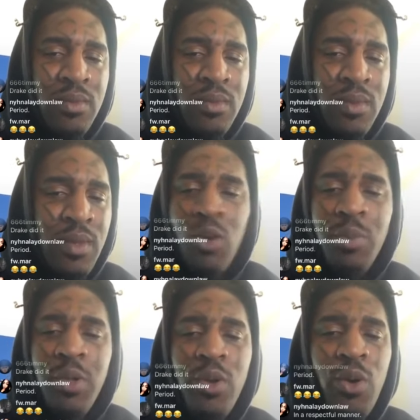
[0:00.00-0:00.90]
Hope
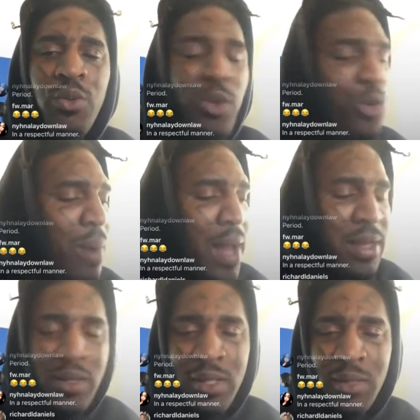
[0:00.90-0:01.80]
you know
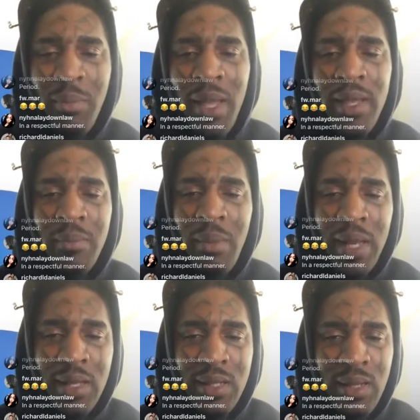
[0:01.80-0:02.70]
nobody just make it by
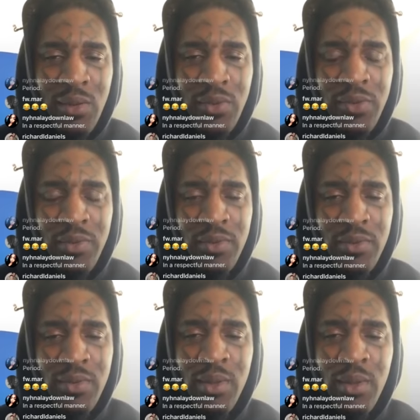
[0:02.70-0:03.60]
themselves.
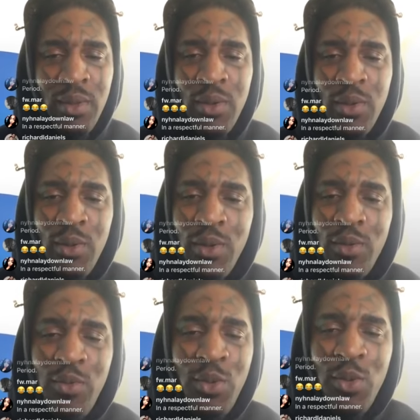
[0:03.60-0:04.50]

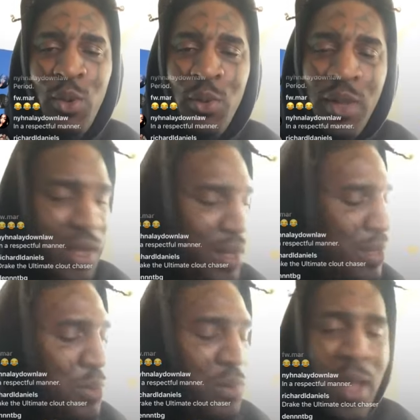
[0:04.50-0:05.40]
If you don't get it in
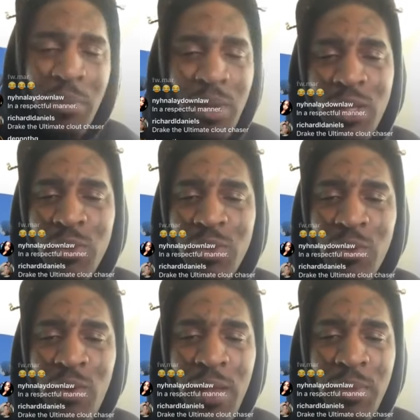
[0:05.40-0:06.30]
the right place with the
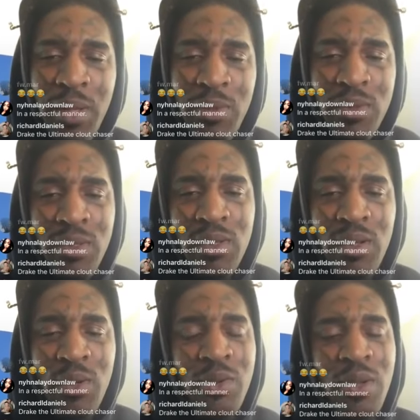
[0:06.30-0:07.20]
right people,
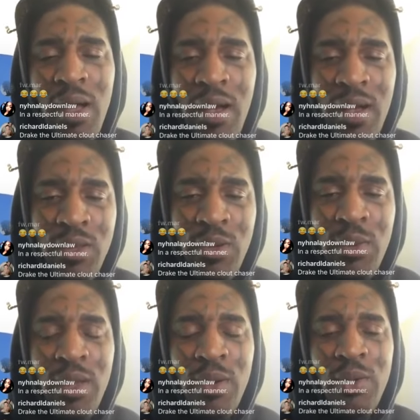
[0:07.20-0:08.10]
oh God, you
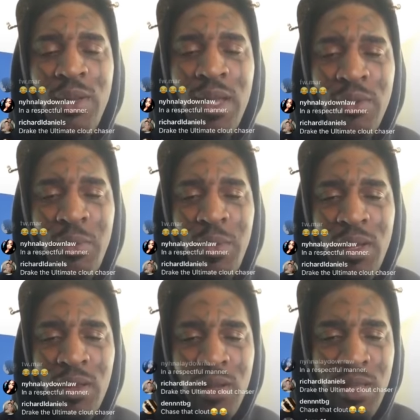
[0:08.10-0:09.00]
ain't gonna never be
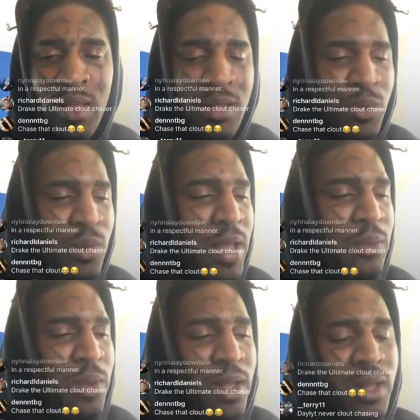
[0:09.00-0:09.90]
looked at the right
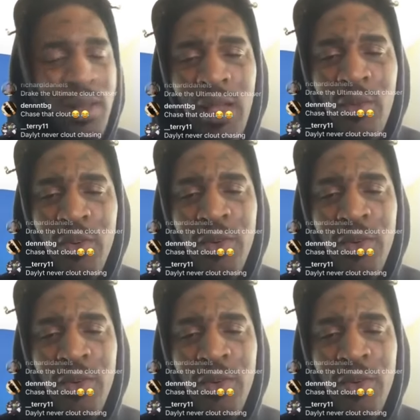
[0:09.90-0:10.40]
way. Never.